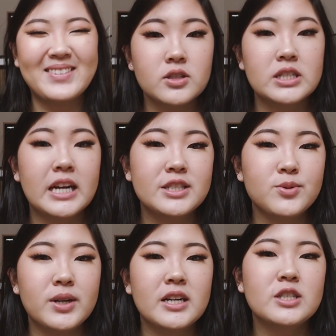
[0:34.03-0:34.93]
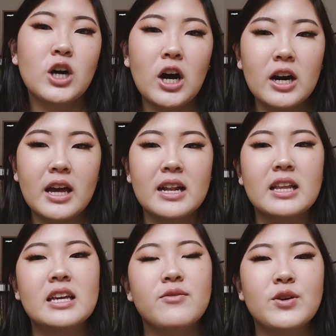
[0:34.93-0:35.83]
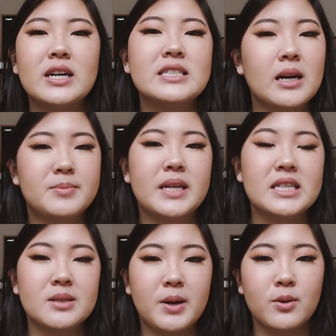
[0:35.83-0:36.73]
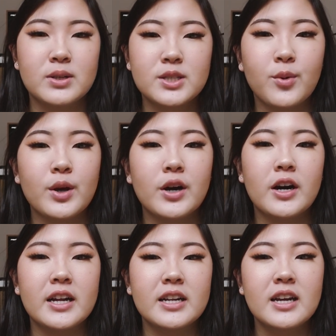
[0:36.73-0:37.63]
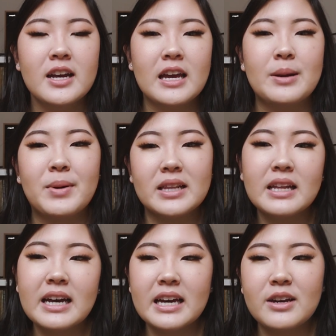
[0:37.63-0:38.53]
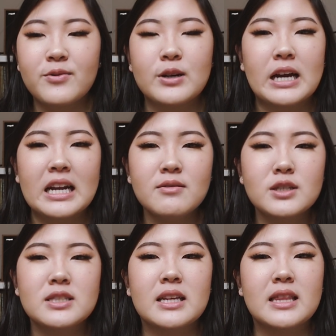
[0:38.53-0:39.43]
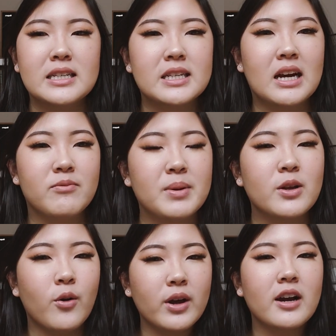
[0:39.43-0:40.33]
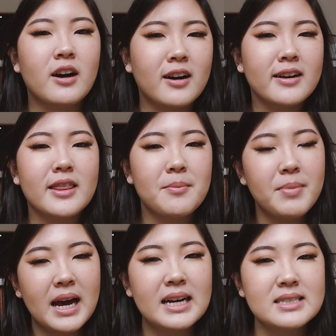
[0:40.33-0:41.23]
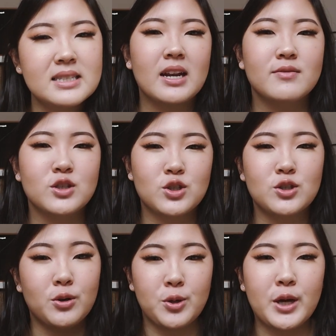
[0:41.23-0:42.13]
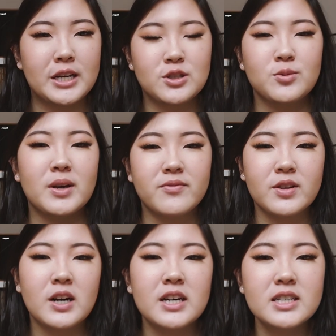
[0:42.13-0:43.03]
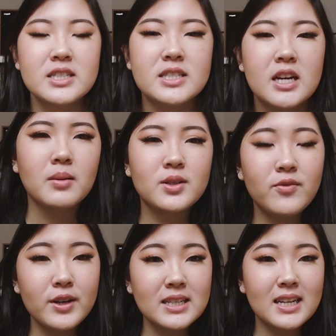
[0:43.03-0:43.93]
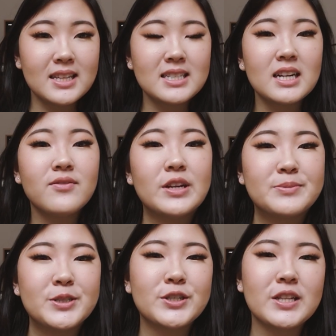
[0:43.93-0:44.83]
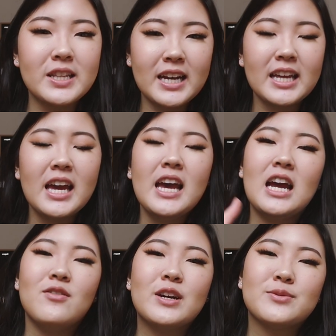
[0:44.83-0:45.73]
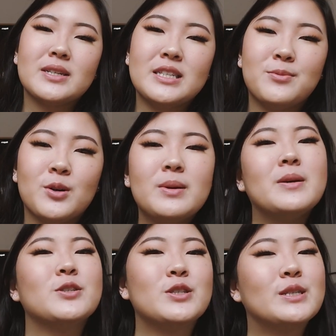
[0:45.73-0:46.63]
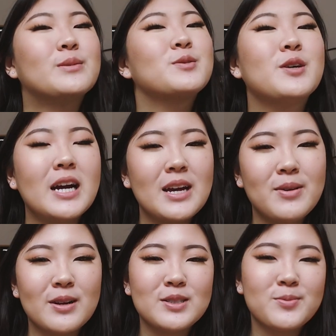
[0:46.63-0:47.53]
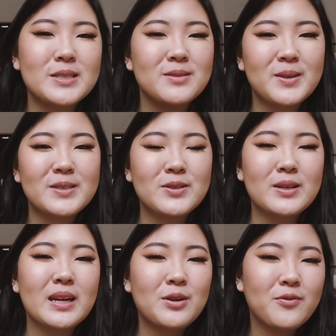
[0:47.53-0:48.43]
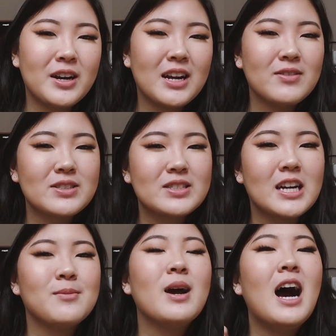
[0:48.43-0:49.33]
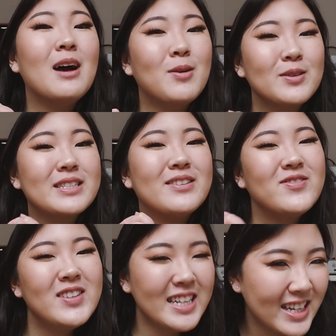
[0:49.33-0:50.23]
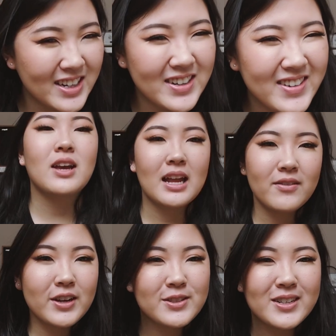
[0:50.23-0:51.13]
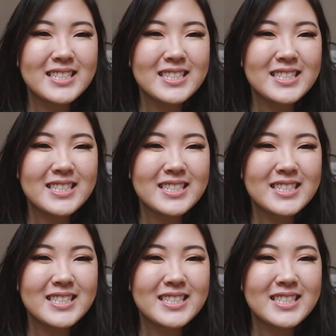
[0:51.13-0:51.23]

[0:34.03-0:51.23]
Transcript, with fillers: So today I just wanted to talk and like give you guys updates about what's going on in my life, or kind of just like things that have been going on in the past, kind of just shown you guys through my vlogs. So if you guys like these kind of videos, make sure to like, and if you guys want to see more of me, make sure to subscribe and also press the bell so you can get notified every single time I post a video. And if you guys want